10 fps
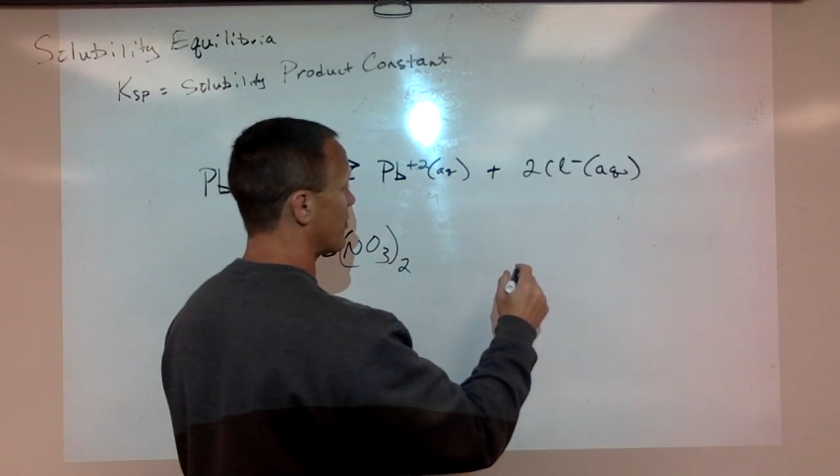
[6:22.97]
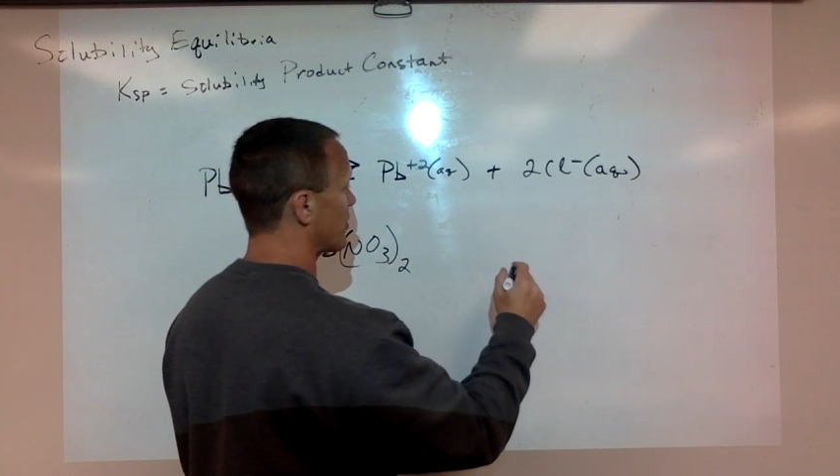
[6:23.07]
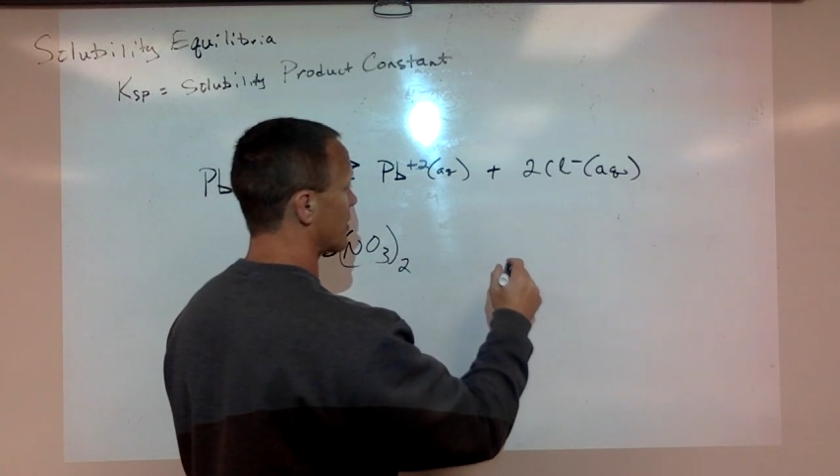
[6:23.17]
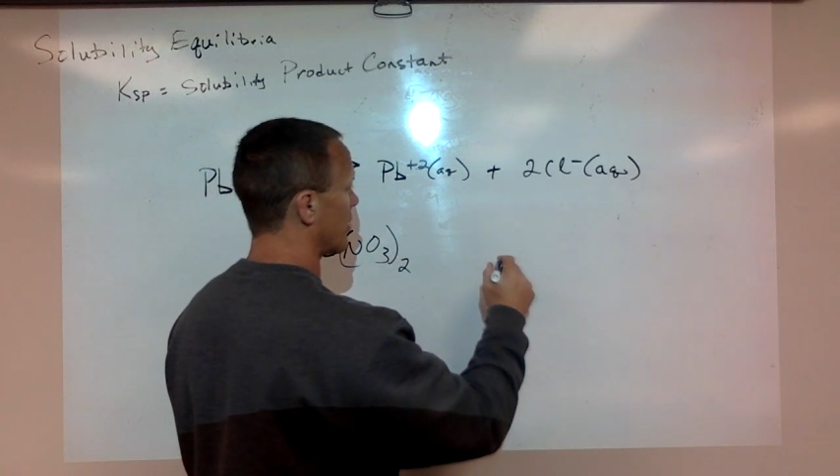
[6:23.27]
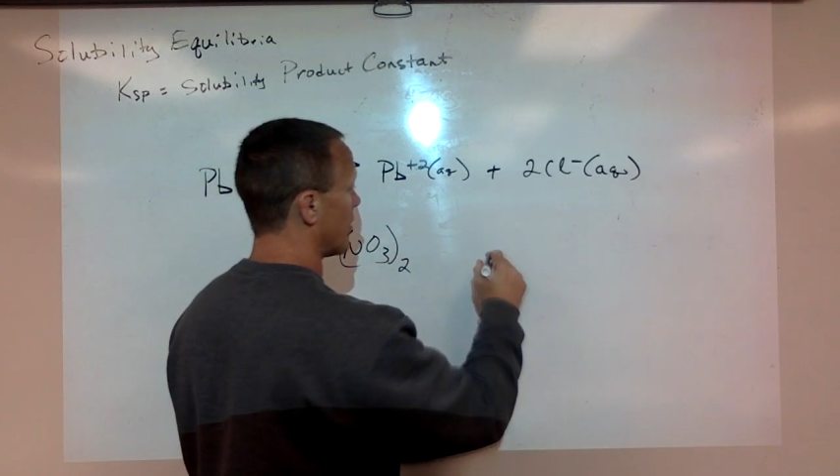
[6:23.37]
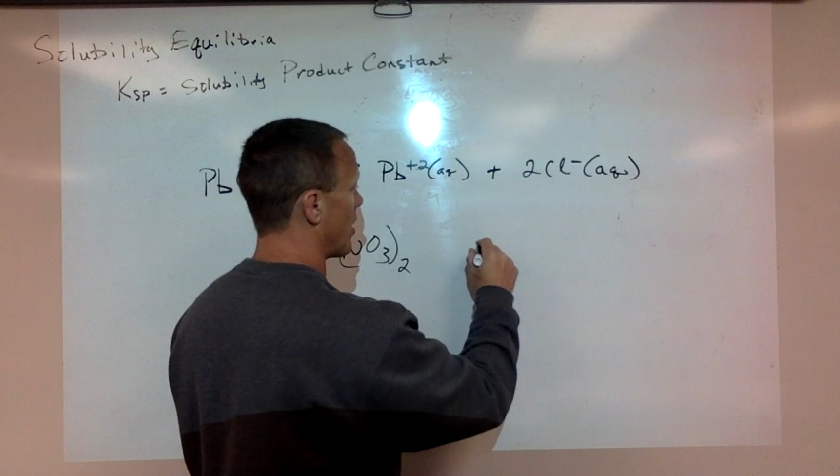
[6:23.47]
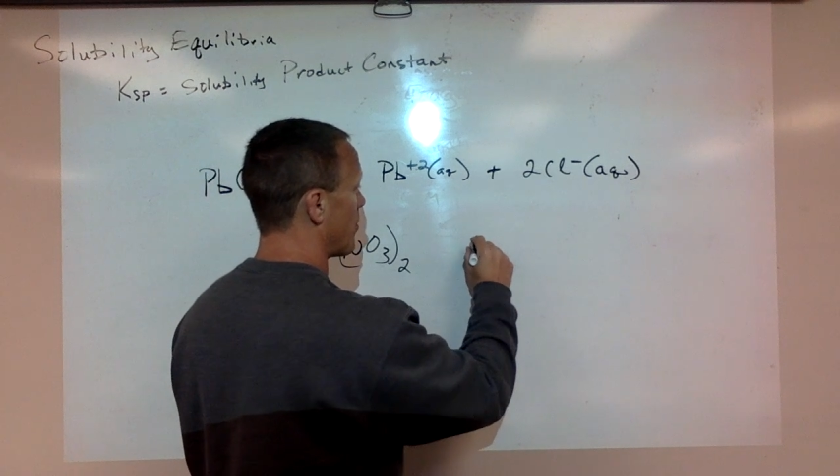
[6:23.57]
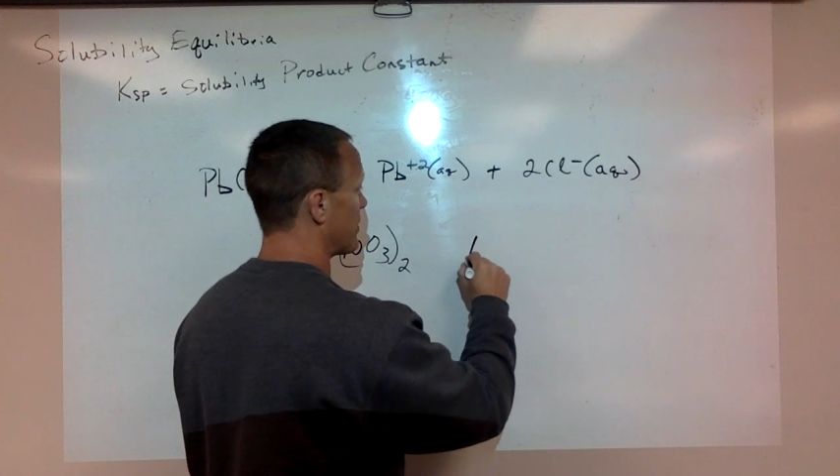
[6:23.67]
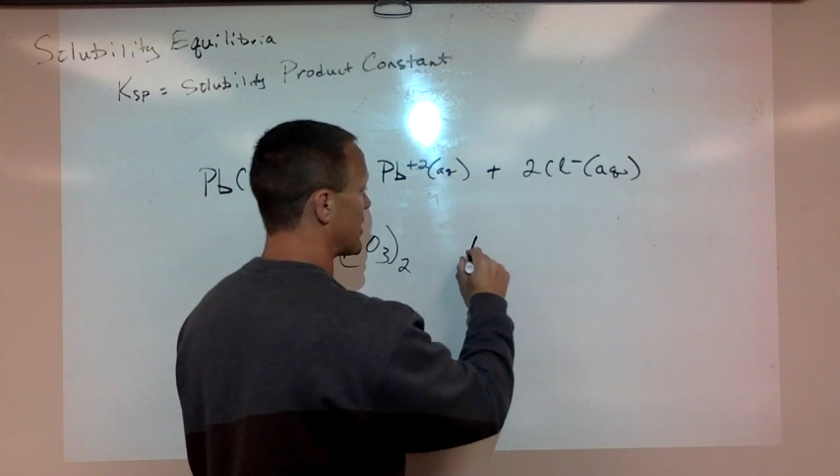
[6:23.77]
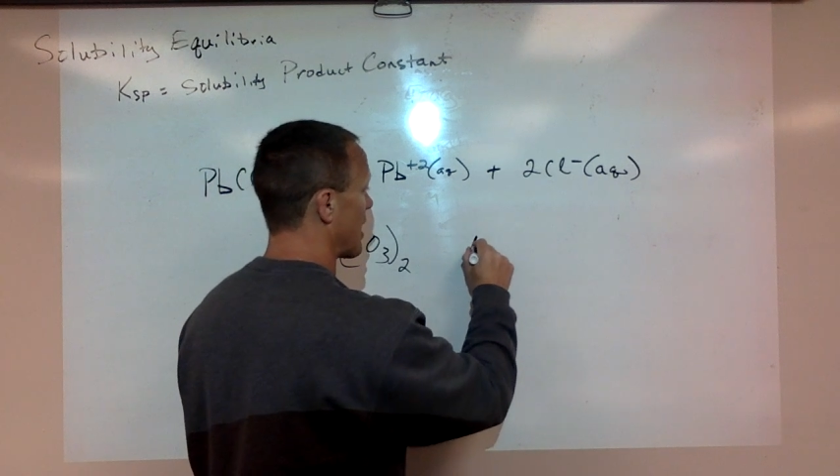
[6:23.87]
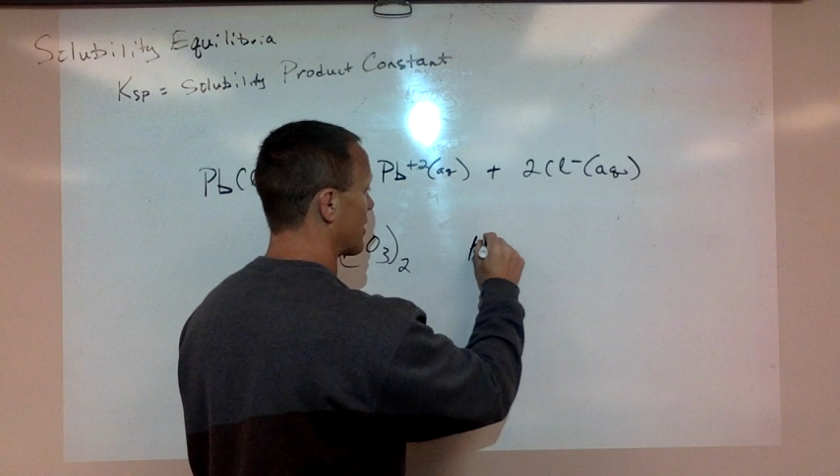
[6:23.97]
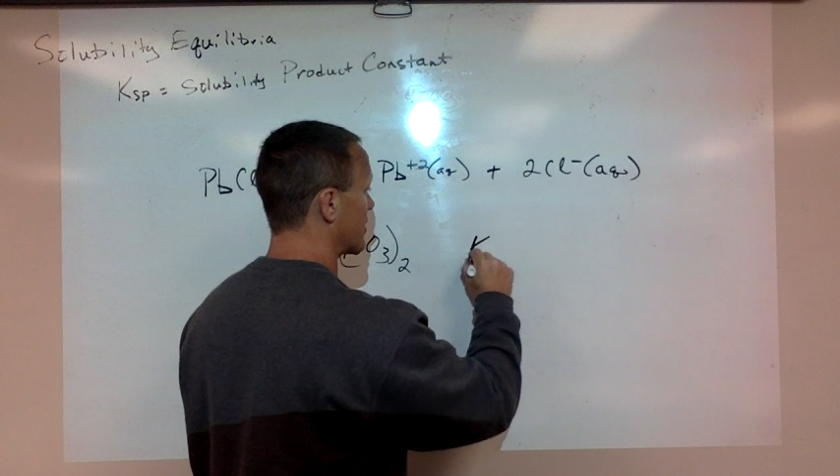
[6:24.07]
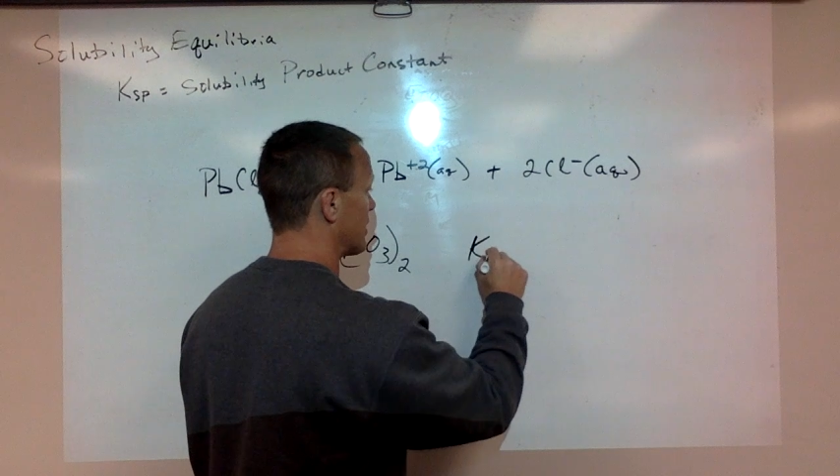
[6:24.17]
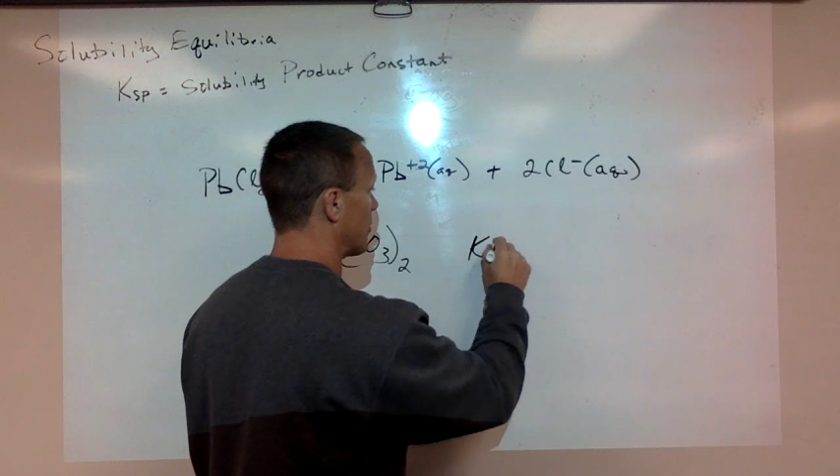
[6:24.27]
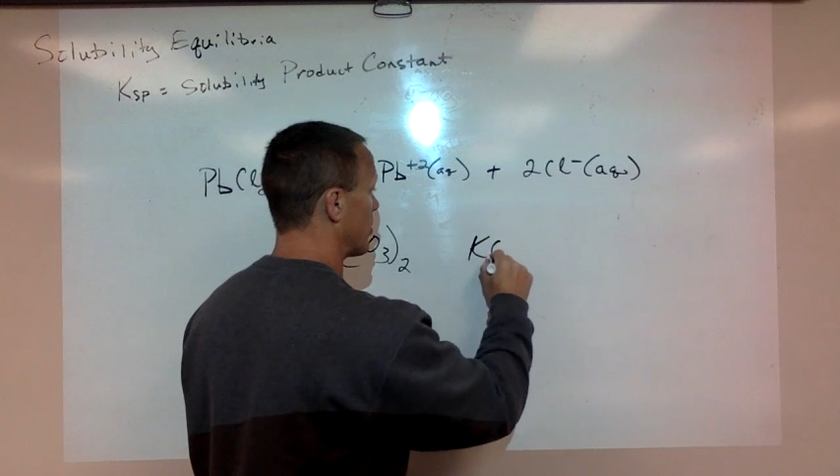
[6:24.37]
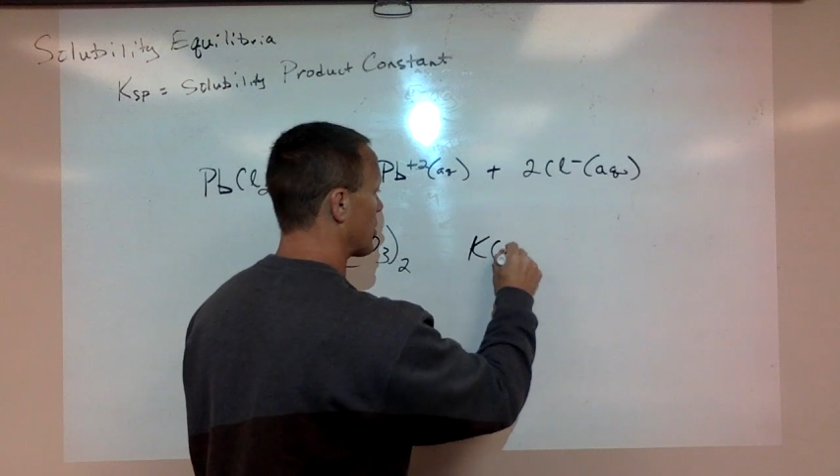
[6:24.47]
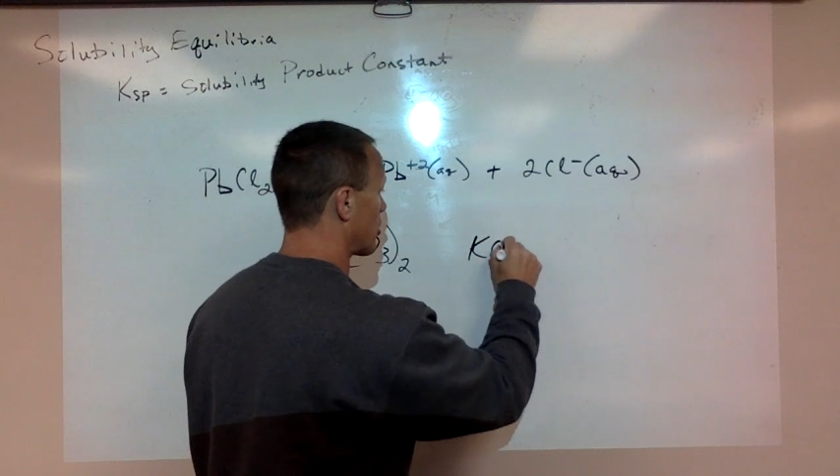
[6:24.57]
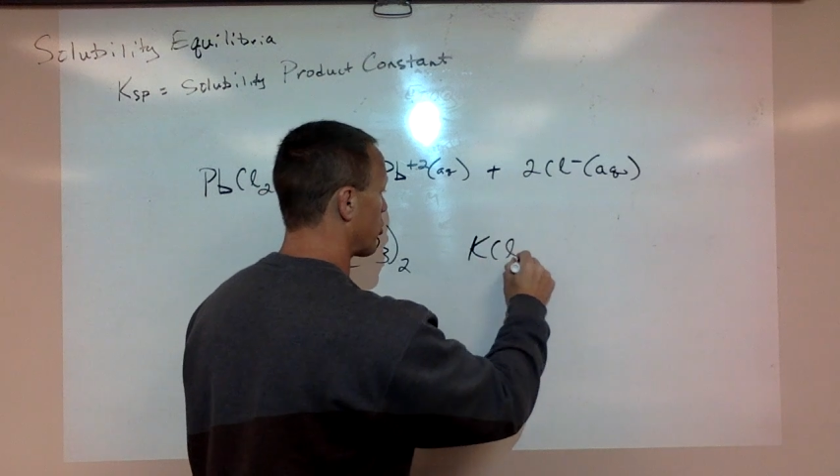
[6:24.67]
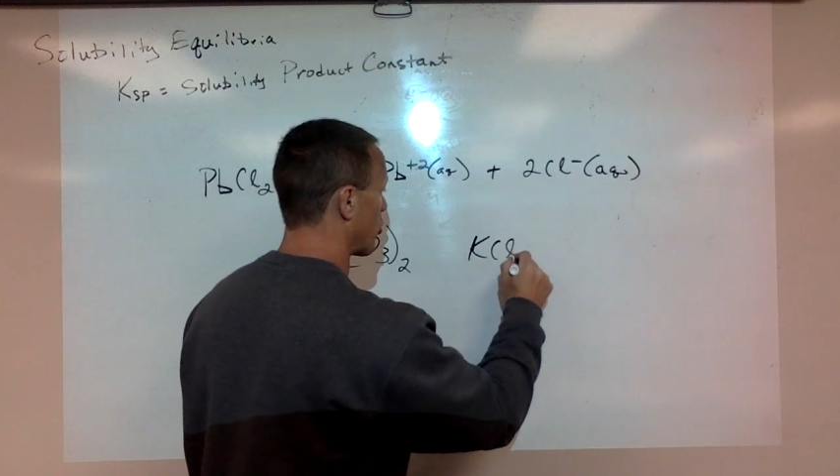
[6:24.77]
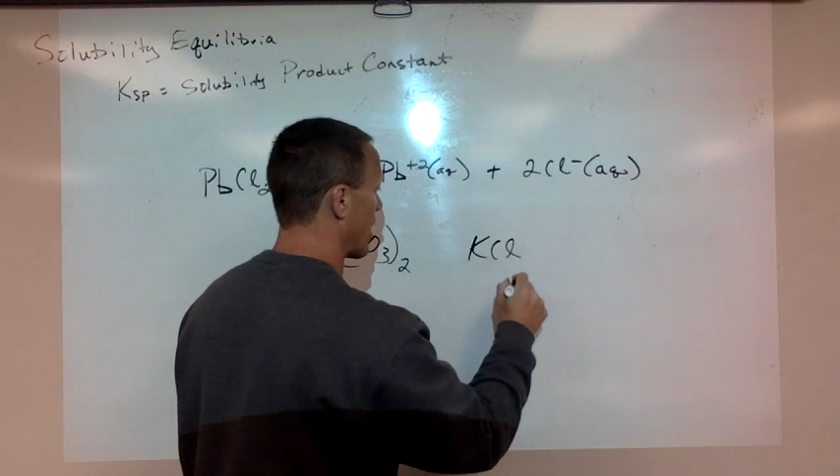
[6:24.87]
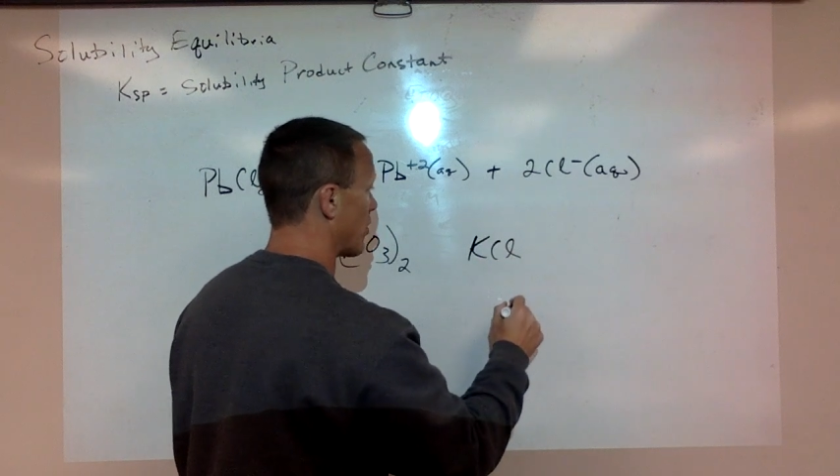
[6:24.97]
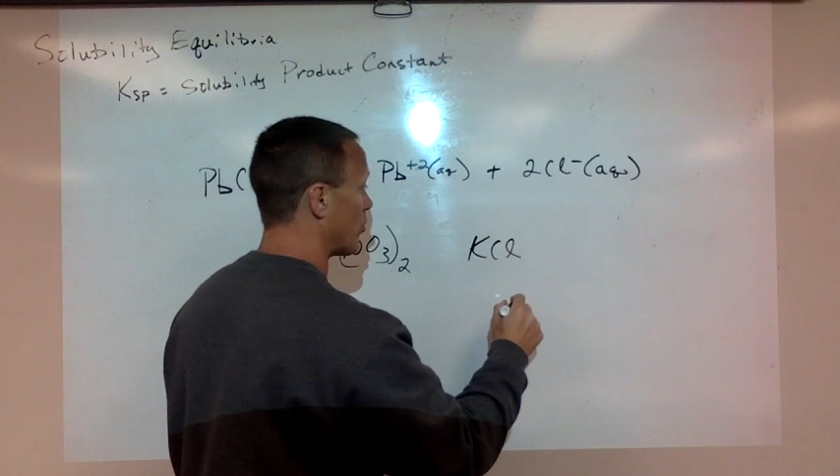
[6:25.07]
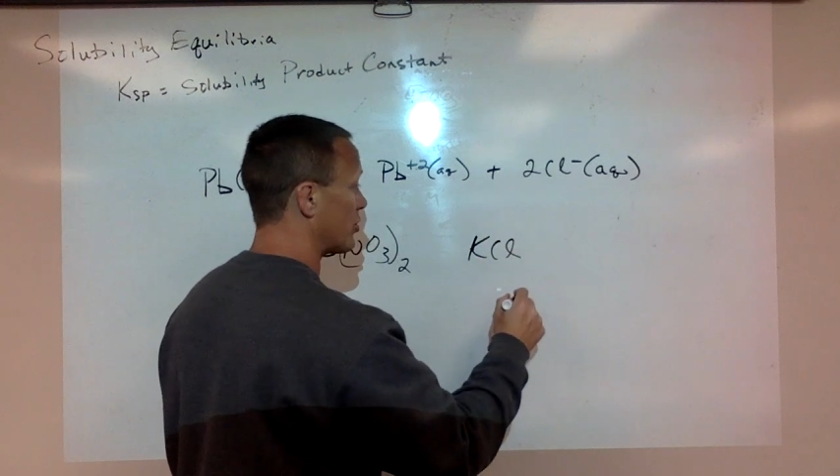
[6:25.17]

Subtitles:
some potassium chloride,